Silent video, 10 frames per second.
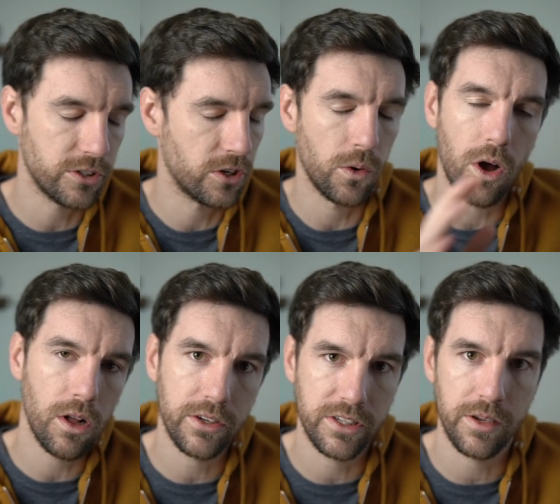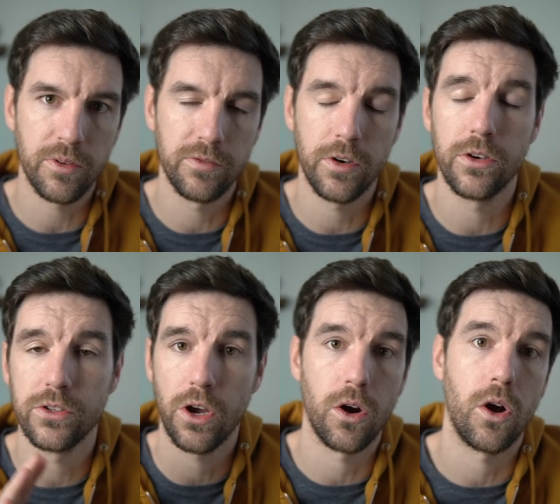so all example
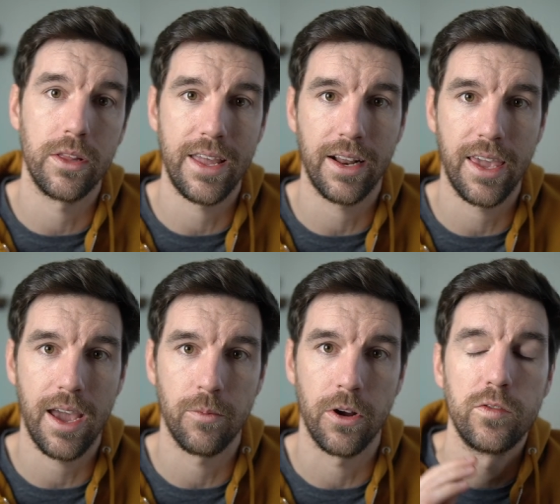photos are on that camera.